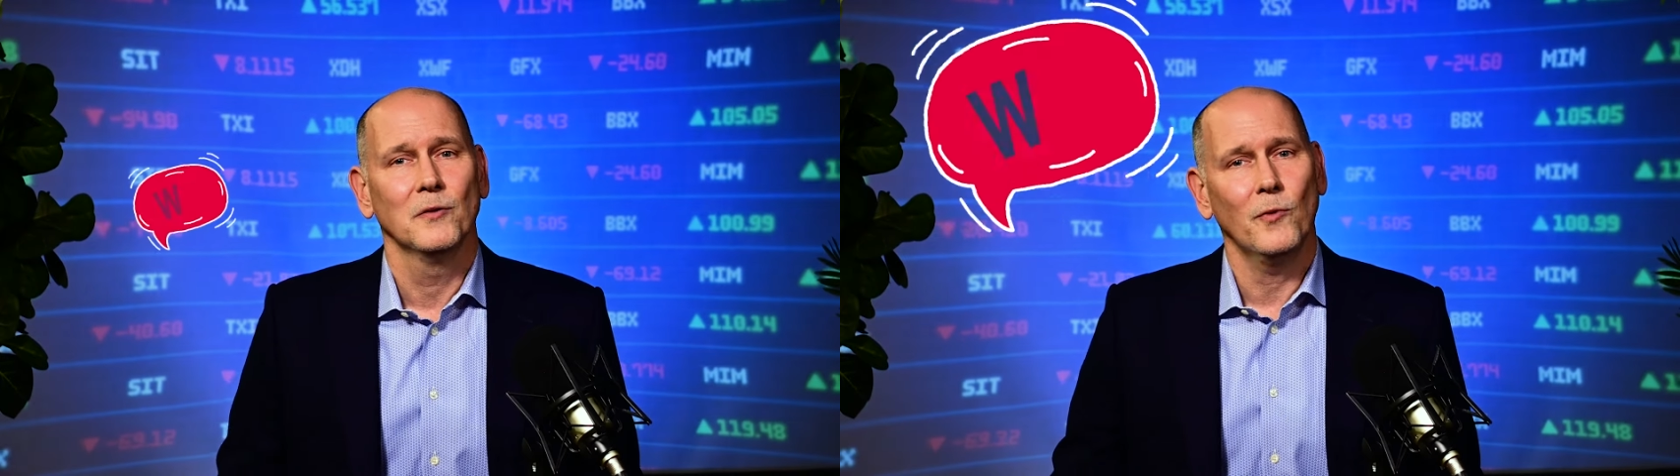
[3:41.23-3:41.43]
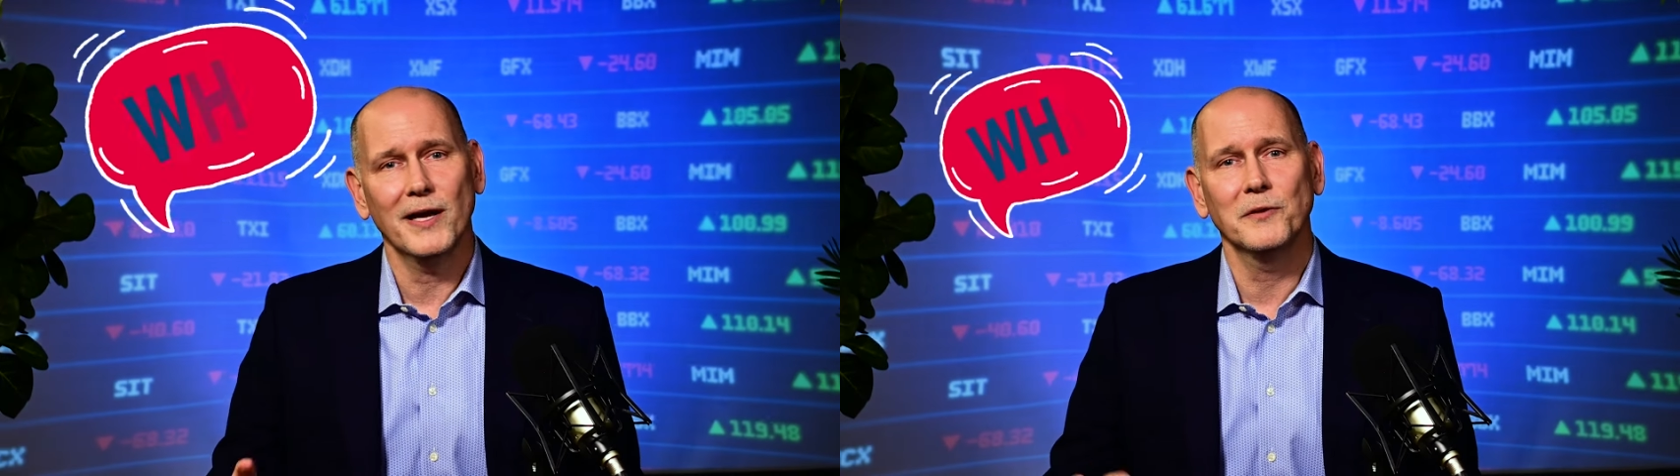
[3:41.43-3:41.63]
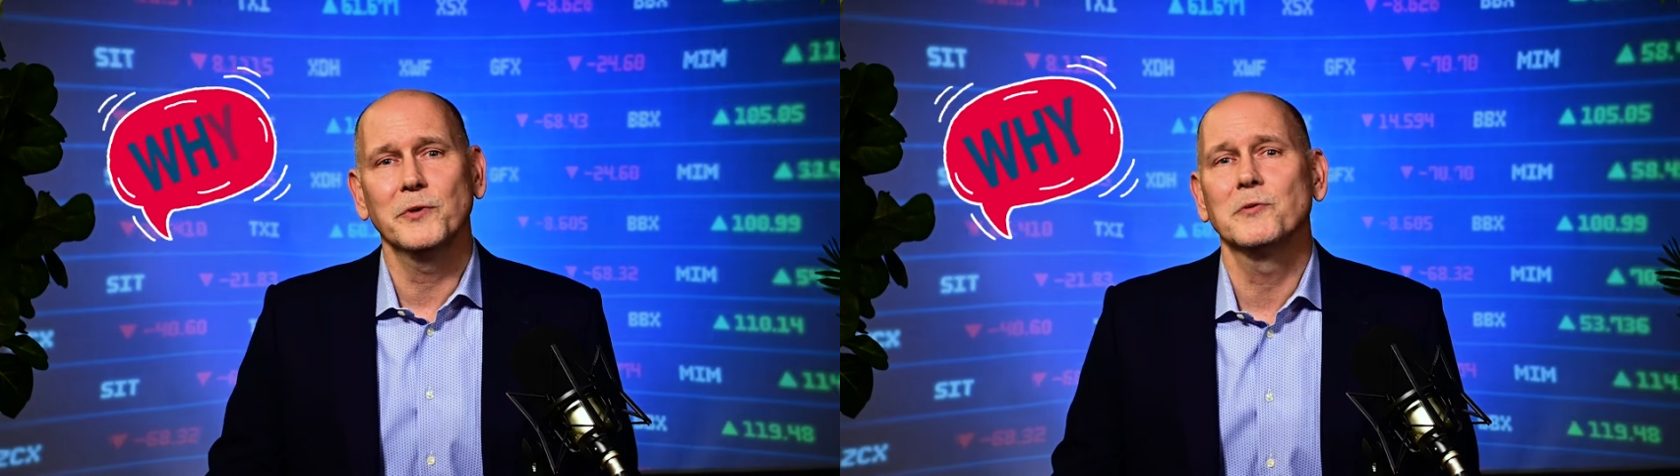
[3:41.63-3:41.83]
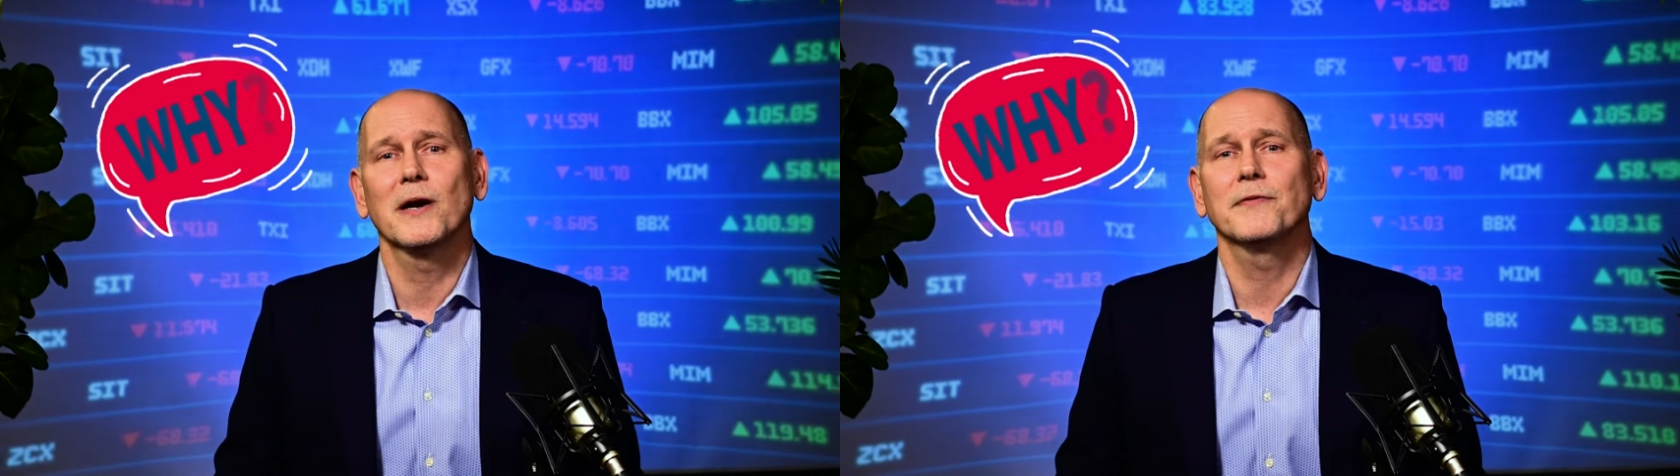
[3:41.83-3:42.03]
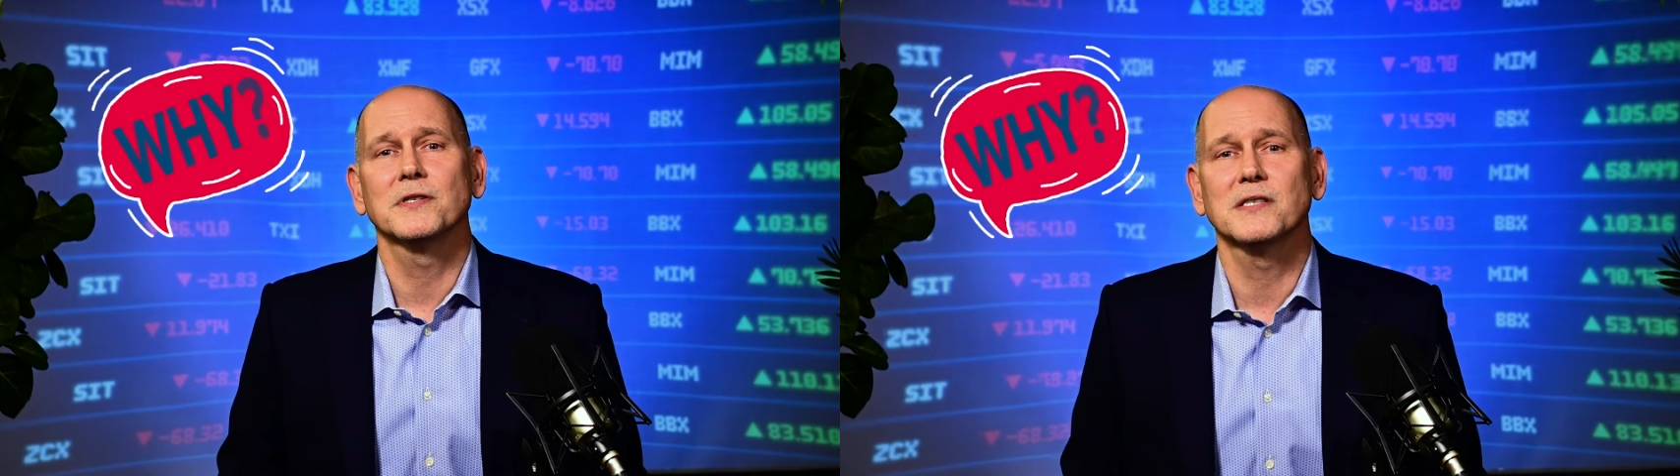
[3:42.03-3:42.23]
Why did we
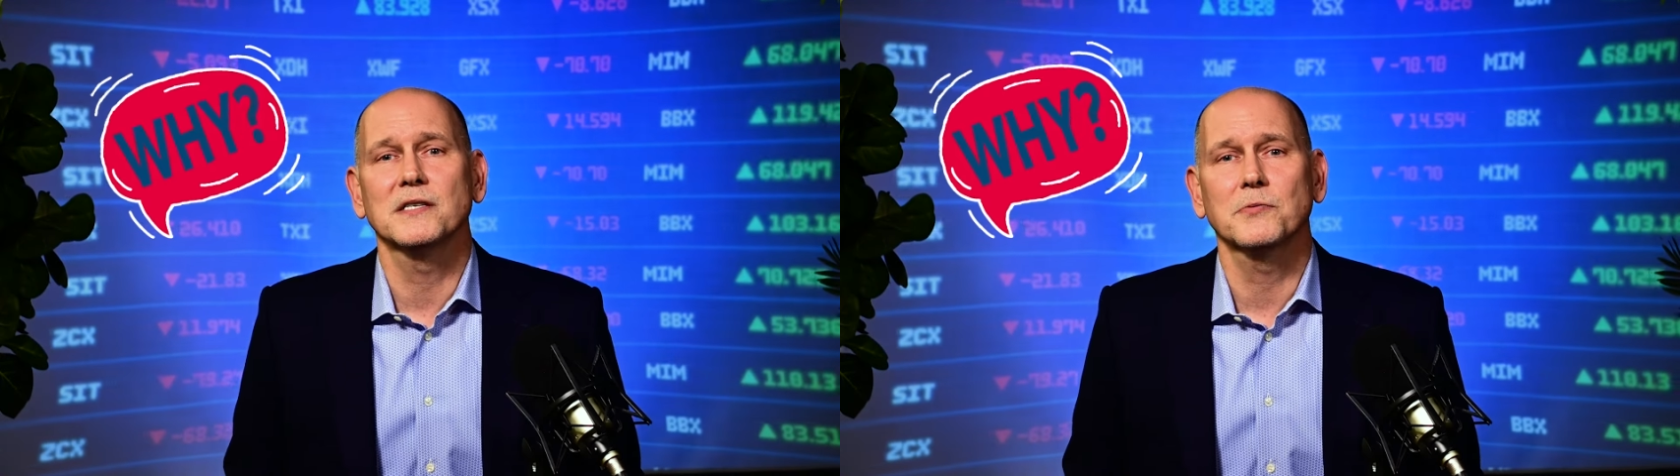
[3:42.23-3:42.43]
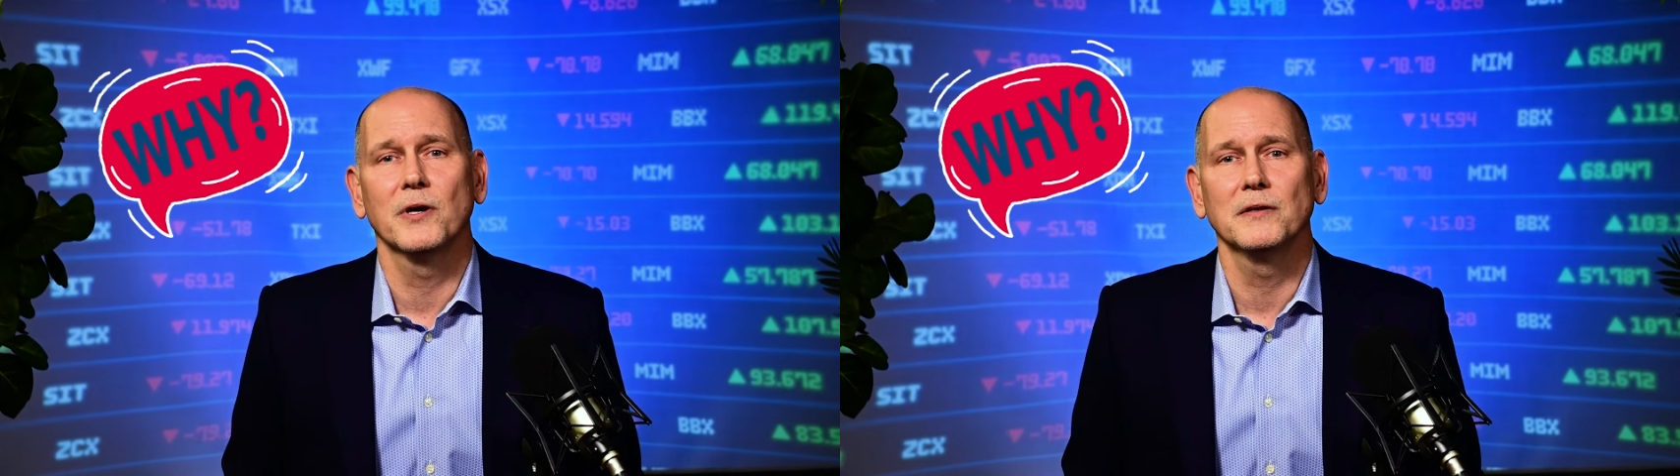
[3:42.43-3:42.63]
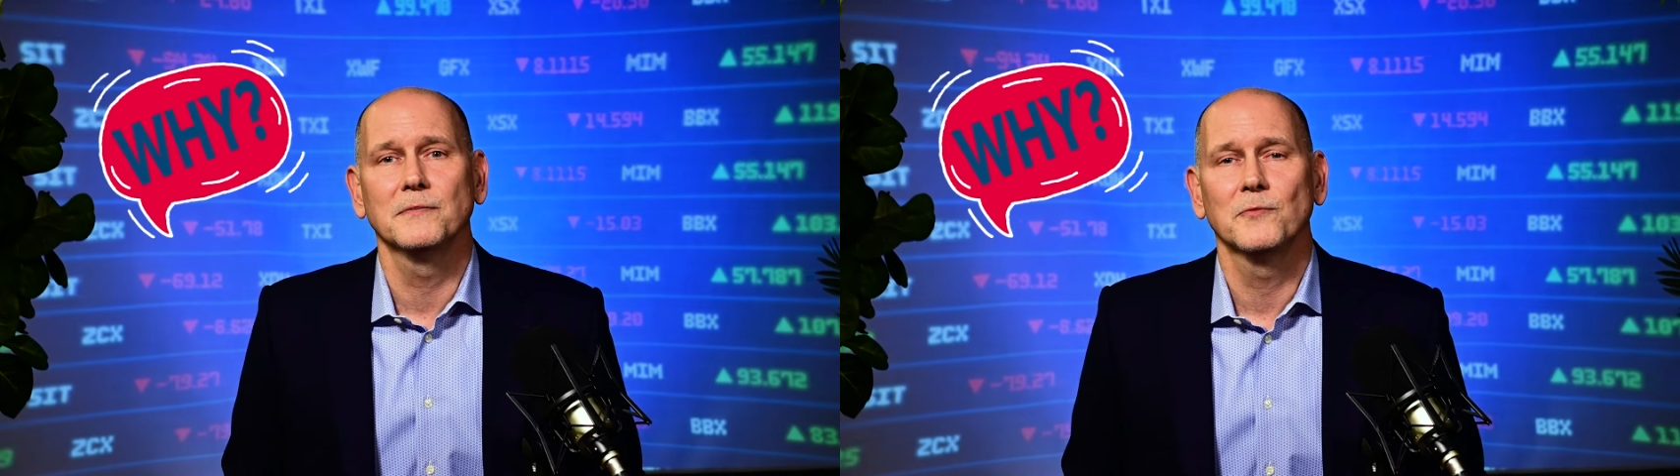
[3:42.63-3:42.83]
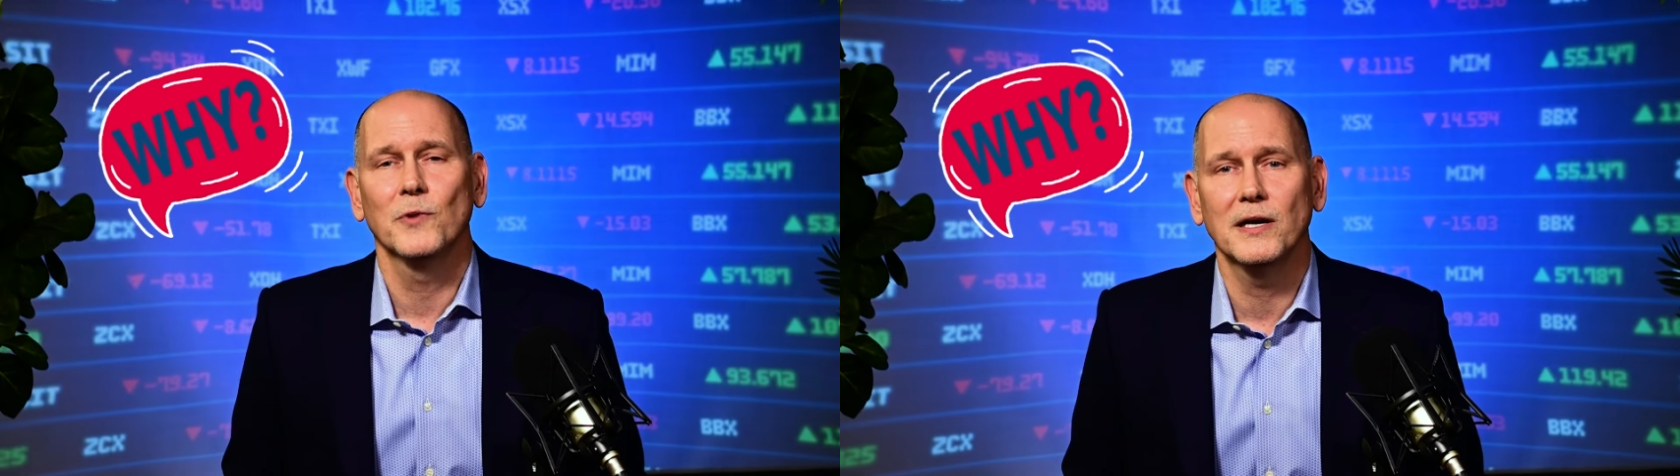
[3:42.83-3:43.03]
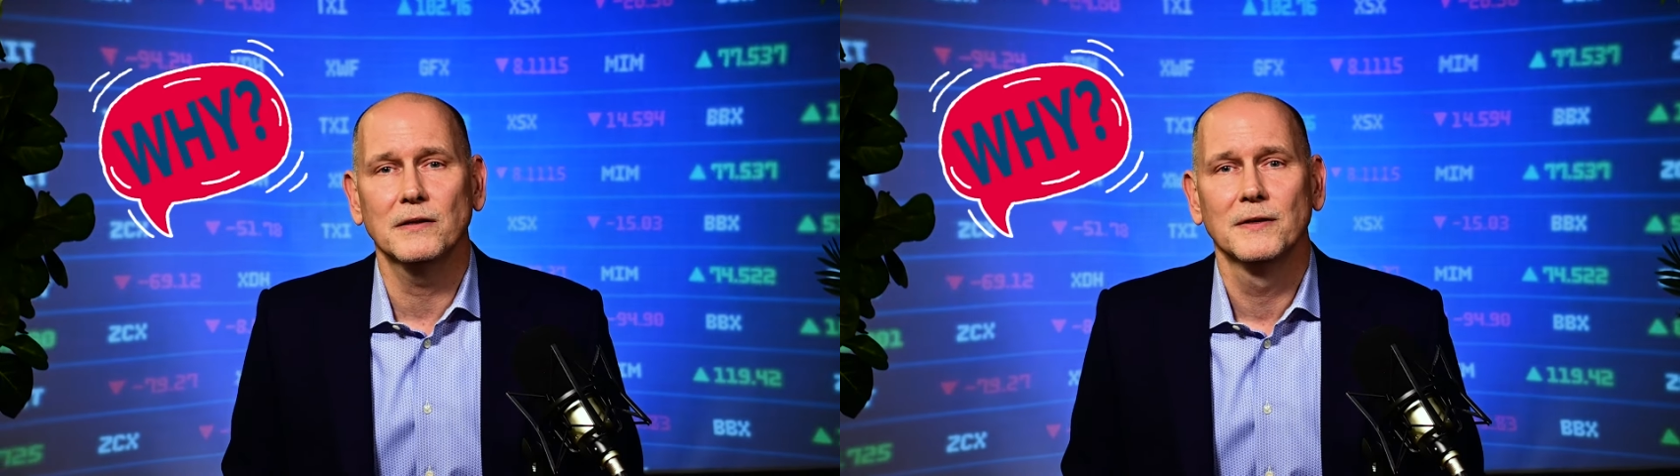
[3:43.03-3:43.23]
reference this one?
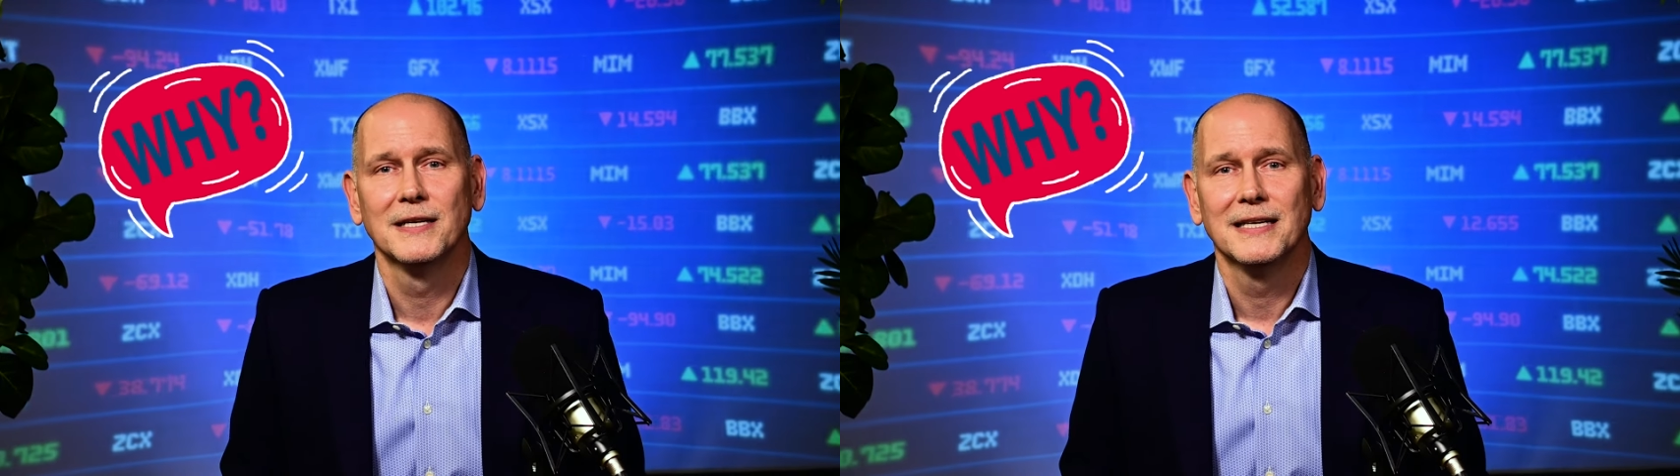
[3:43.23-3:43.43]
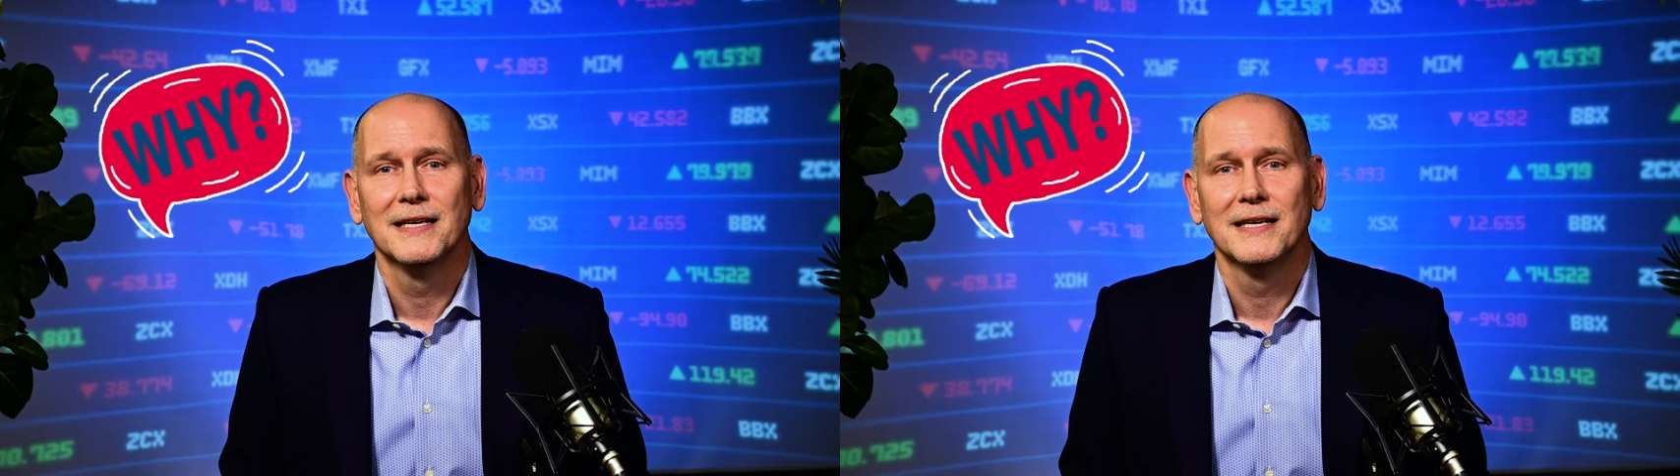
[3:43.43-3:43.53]
Well,